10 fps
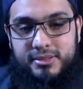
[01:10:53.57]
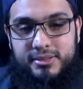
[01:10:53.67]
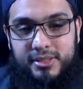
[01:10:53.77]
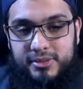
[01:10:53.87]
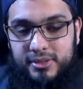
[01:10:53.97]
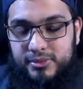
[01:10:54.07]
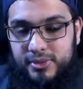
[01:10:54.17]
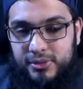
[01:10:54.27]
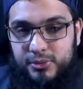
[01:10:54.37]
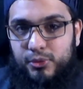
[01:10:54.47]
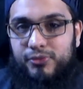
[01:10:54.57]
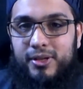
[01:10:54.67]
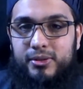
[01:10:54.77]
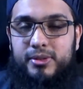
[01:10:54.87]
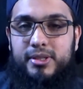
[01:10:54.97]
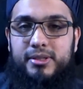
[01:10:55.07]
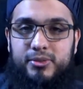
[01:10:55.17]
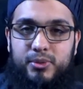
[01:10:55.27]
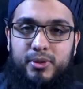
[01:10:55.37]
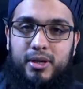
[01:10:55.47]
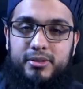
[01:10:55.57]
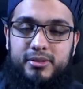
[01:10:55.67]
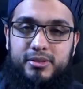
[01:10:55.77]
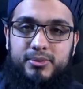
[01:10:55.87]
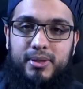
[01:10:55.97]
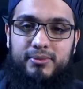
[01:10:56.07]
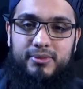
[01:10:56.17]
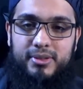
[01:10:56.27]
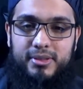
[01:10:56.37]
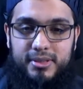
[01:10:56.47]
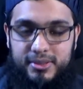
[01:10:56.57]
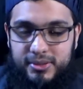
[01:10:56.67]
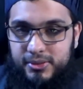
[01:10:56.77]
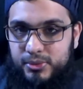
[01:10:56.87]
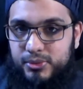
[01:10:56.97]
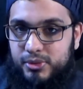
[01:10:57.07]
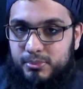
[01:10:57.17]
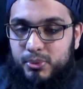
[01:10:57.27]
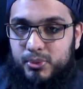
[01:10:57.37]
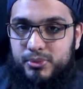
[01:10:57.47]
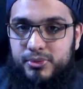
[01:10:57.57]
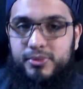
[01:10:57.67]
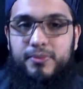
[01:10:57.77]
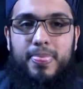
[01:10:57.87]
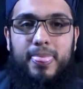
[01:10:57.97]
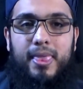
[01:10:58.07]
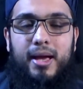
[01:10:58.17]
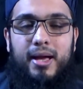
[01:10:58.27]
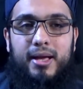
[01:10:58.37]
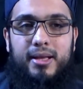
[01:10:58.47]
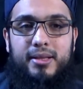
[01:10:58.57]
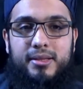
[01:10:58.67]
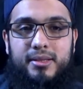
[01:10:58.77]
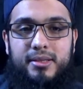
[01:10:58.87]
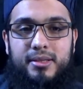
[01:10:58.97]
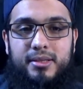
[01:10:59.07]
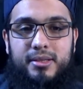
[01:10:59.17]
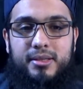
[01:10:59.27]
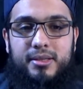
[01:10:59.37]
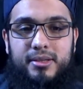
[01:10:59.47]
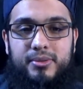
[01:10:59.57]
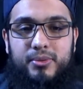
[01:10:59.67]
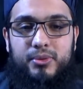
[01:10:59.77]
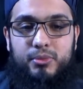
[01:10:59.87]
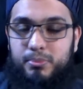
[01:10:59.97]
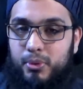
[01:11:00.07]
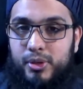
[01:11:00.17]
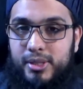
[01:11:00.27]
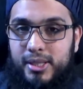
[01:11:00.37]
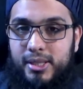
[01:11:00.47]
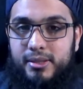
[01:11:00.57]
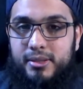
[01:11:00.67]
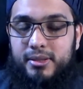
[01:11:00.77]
there's no fat on it, there's no cartilage or whatever. It's just the bones, and you boil it.